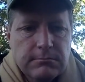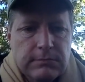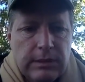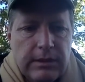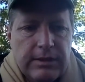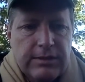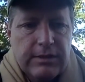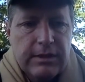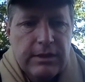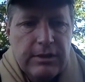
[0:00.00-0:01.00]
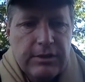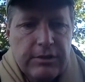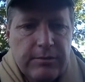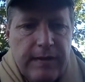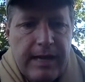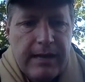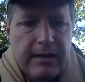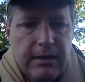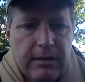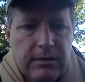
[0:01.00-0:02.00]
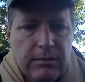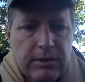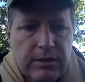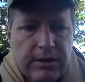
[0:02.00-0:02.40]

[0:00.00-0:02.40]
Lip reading: All right, you're back. We look